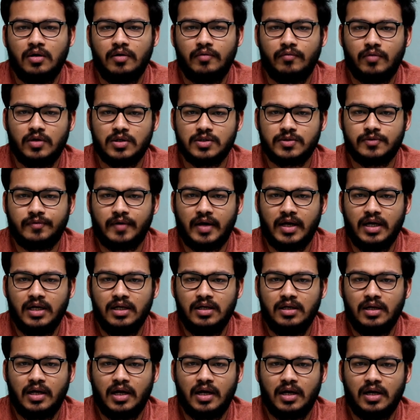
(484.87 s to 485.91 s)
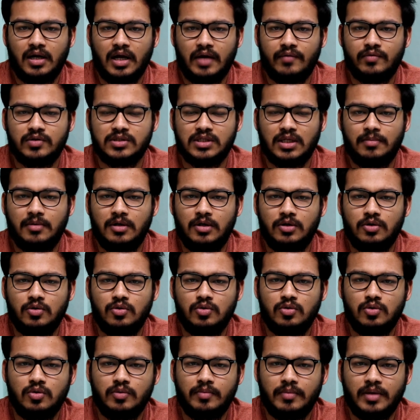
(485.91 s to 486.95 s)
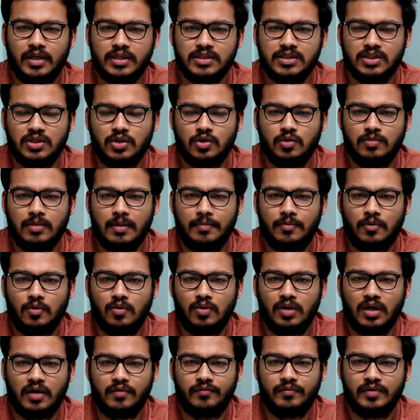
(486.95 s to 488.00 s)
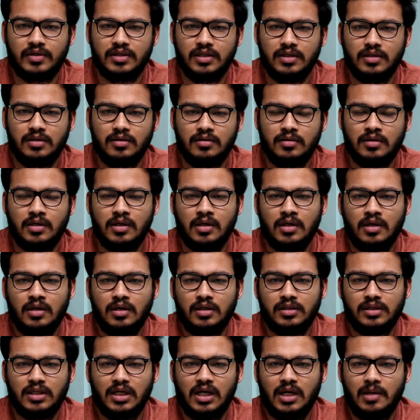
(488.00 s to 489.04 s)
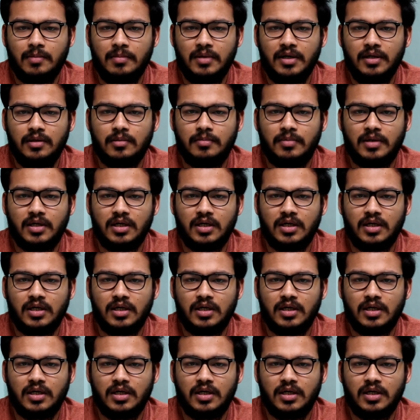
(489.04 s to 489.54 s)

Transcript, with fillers: was fine, and I was able to execute my program within the limit.